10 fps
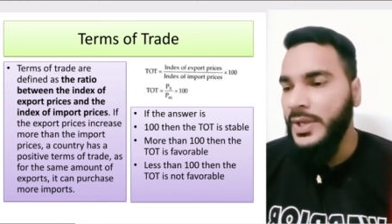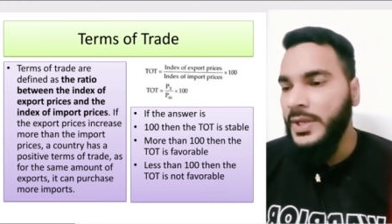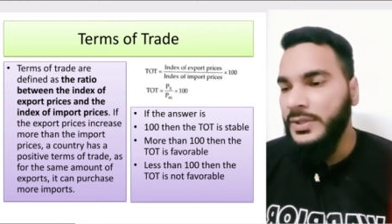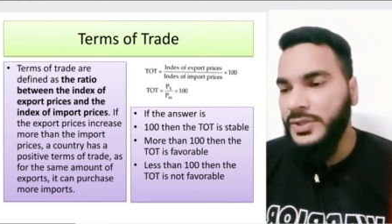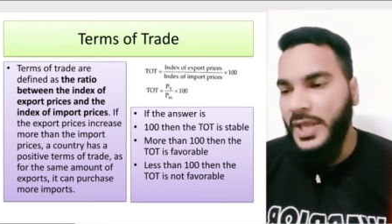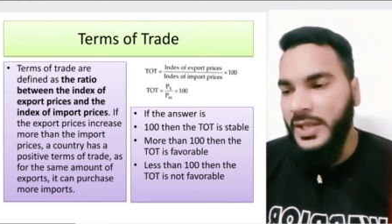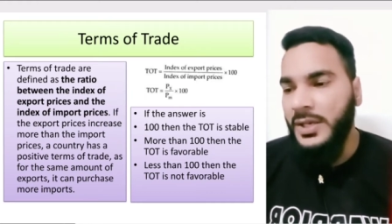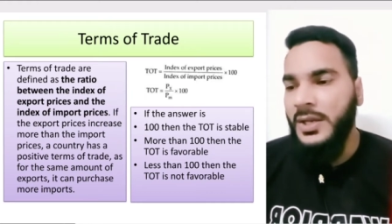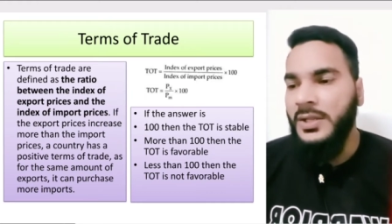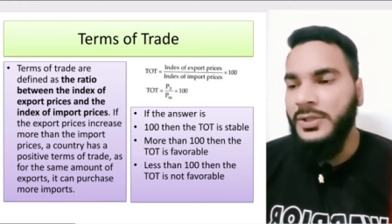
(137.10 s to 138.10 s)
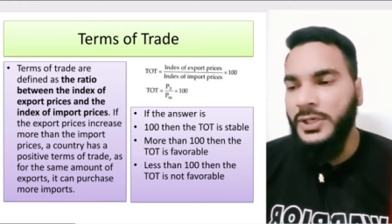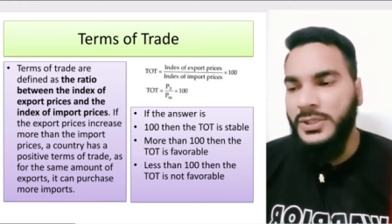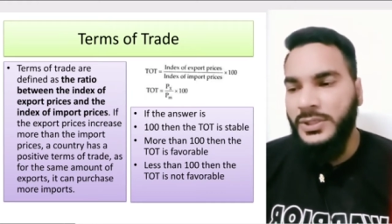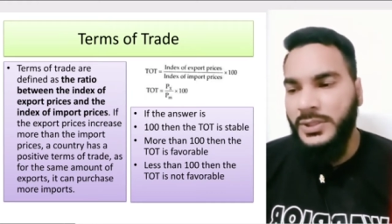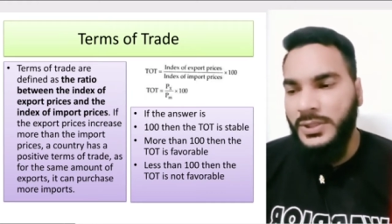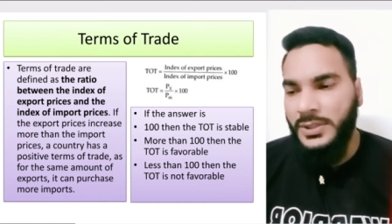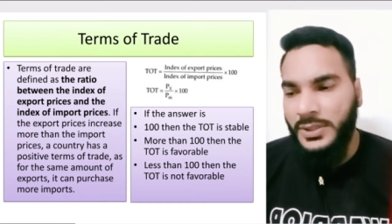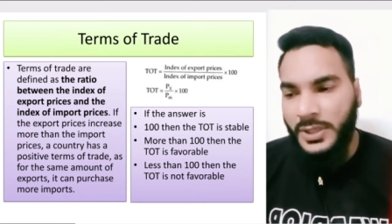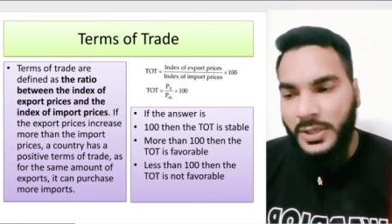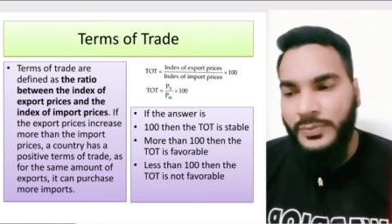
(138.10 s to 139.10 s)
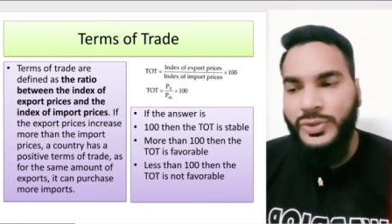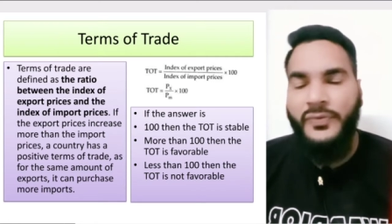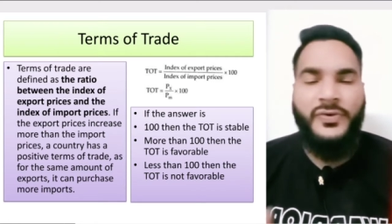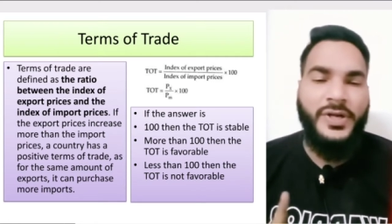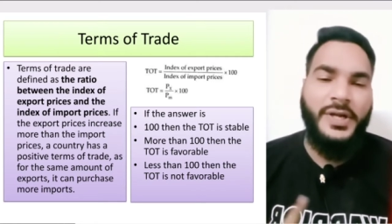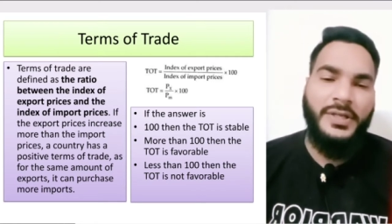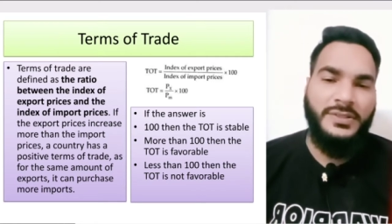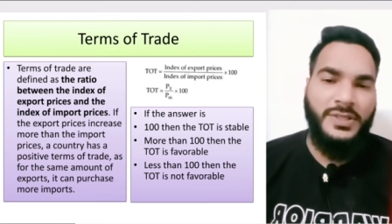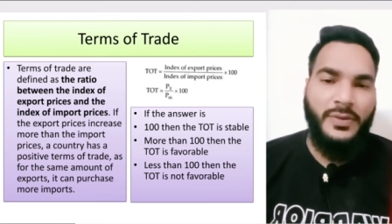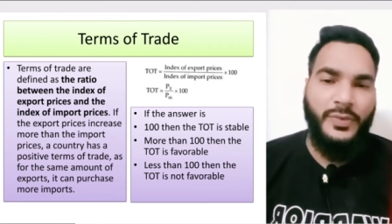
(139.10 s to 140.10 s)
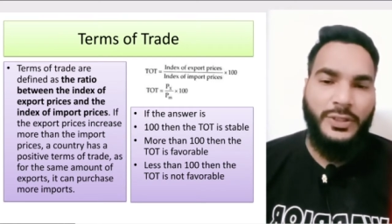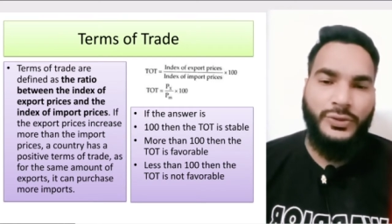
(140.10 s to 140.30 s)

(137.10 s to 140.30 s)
then the terms of trade is stable.